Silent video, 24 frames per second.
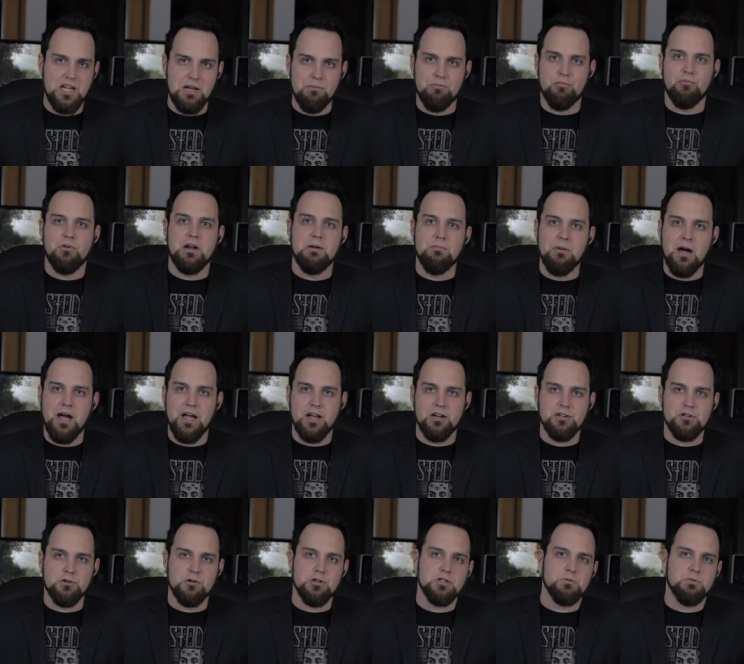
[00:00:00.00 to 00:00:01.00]
I just keep
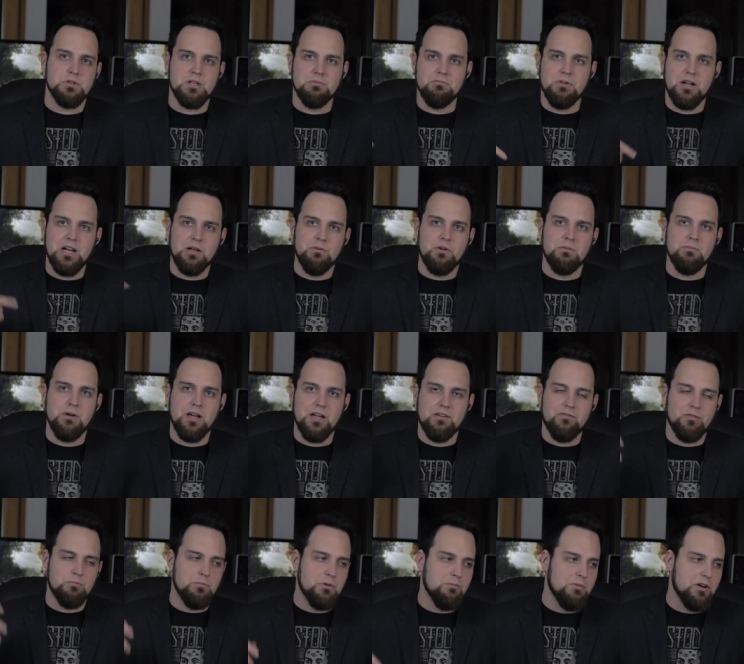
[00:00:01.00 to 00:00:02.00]
rebuying shirts with the money we
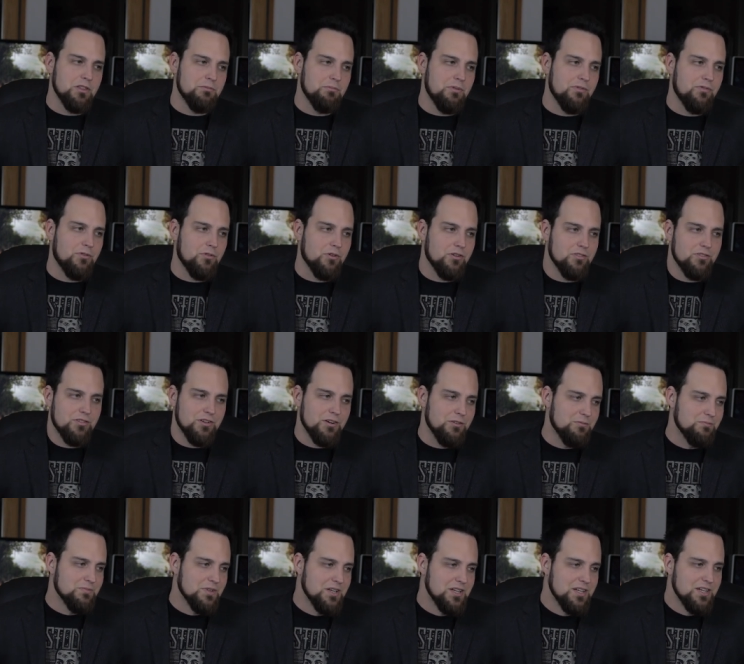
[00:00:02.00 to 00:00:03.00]
make from the month before.
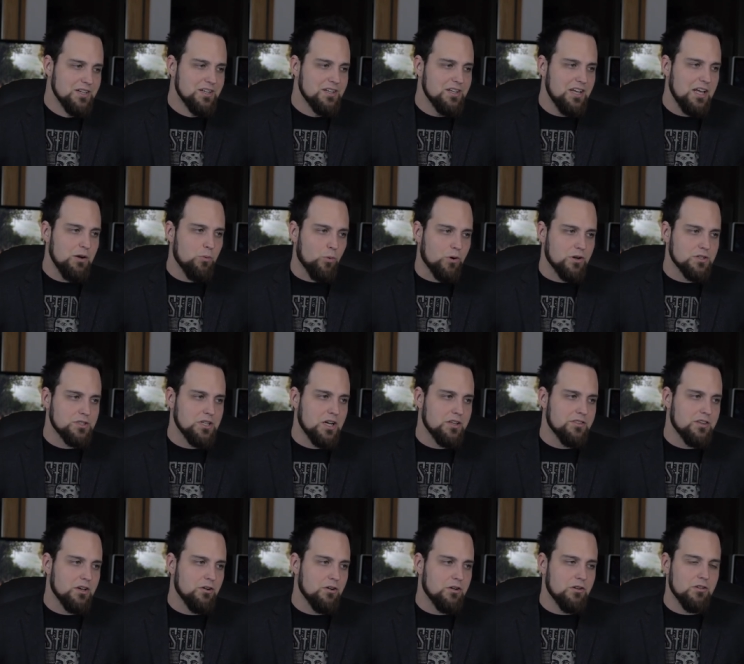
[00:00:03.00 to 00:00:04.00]
So it works
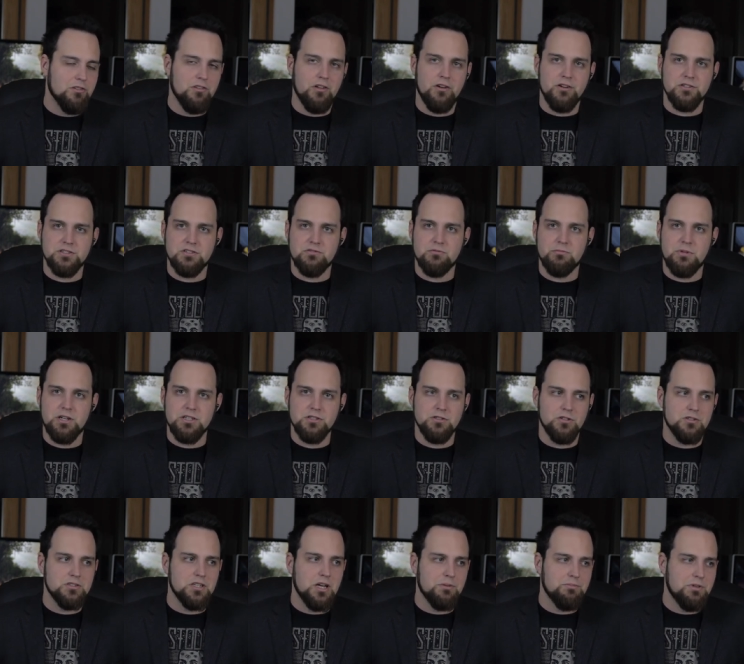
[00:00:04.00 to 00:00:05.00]
out though, and as long as
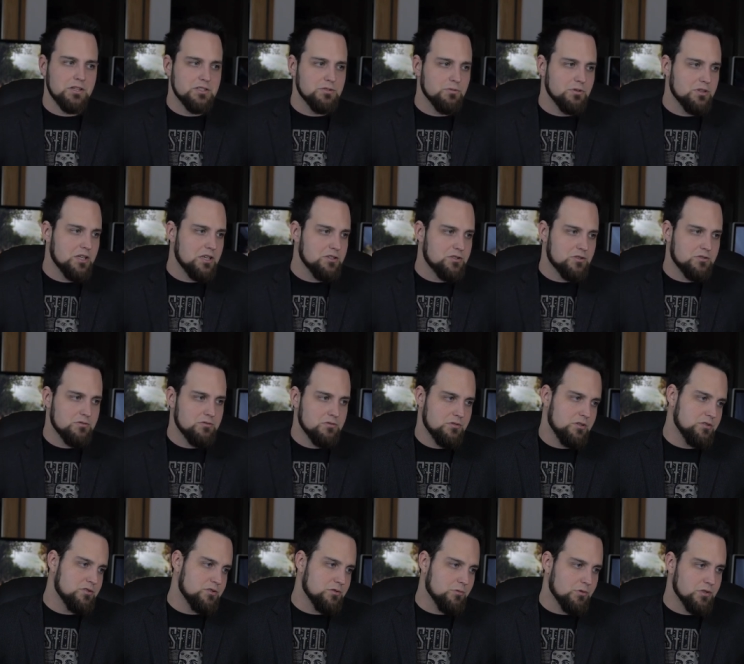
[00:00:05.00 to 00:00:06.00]
everybody's hooked up, that's what
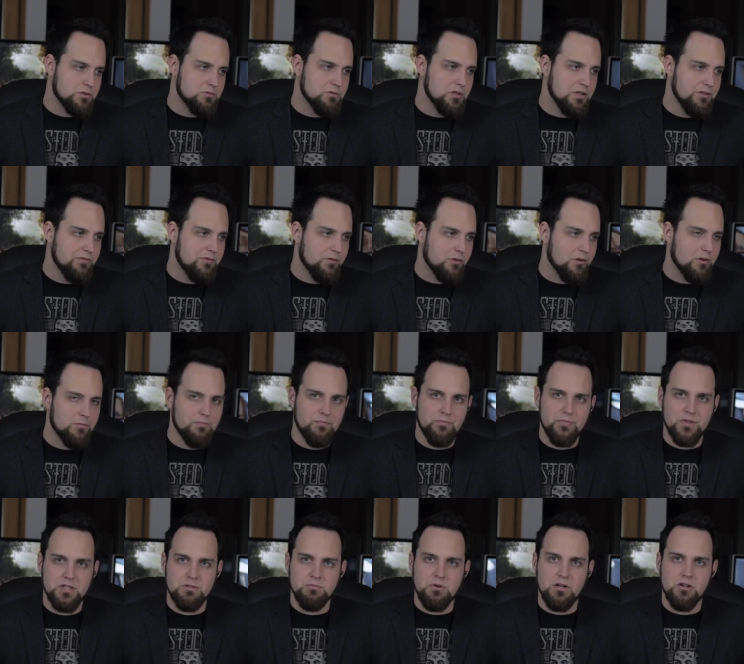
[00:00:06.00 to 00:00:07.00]
the store is really for.
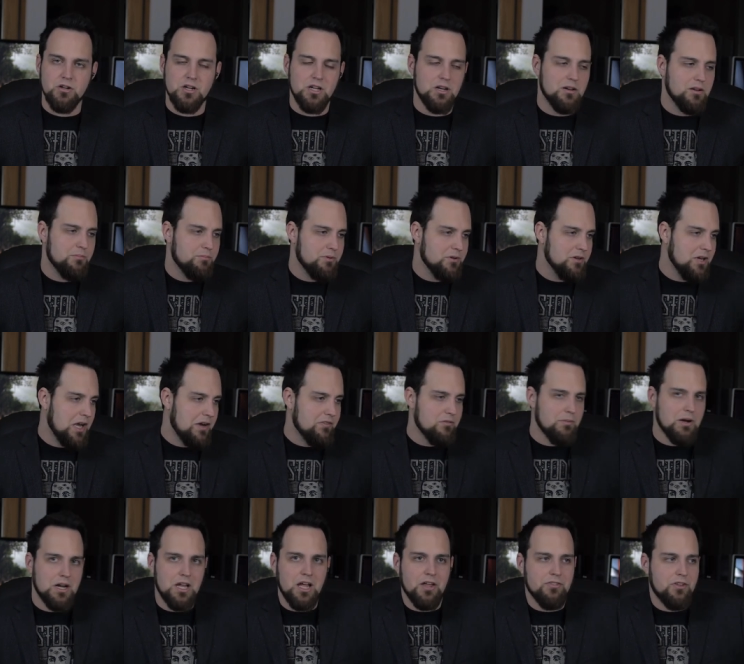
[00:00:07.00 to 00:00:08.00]
It's about hooking up
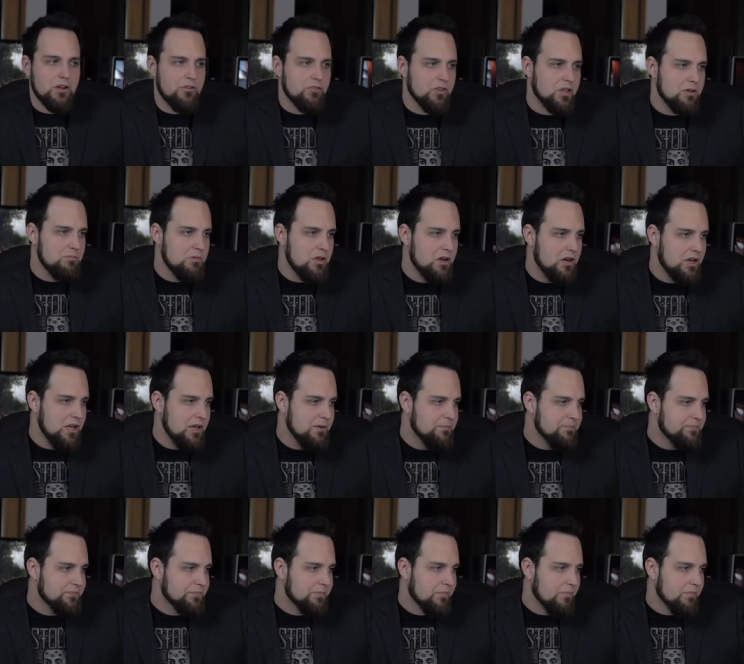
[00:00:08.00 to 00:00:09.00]
everybody out there in the
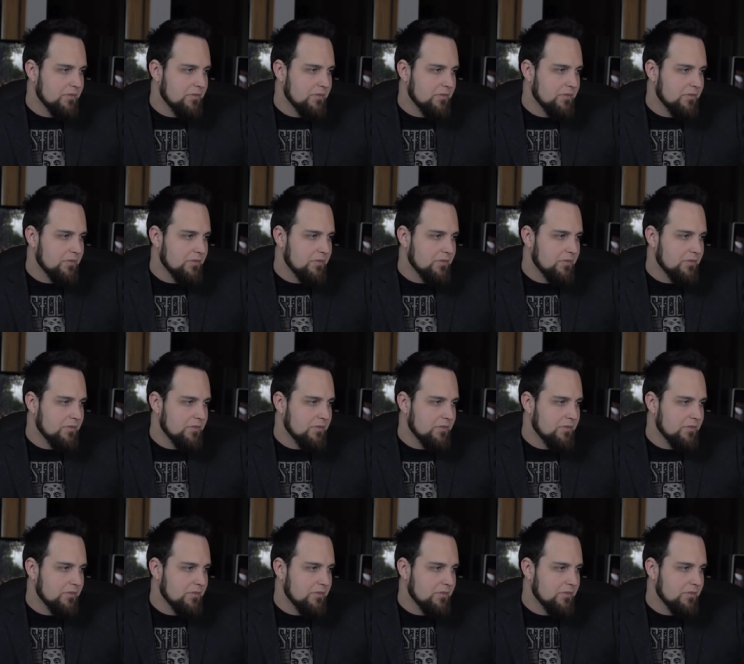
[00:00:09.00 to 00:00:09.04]
community.